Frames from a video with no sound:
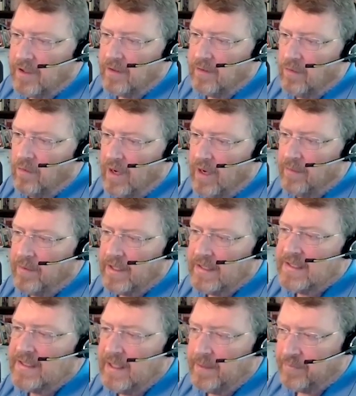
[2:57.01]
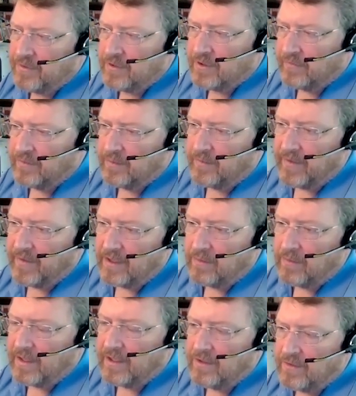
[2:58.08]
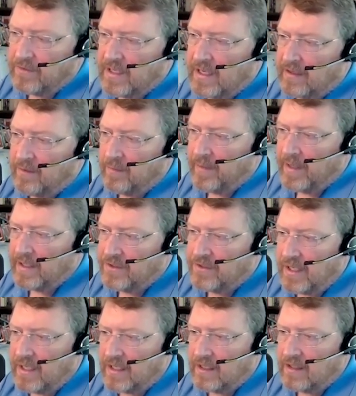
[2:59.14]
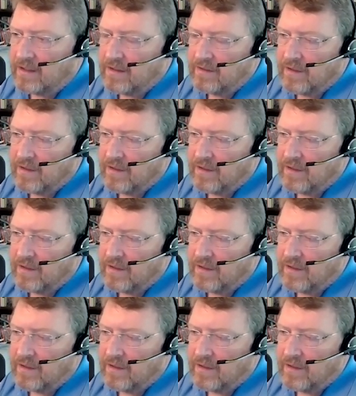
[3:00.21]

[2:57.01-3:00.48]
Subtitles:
why would a SIP service provider want to use out-of-band shaken?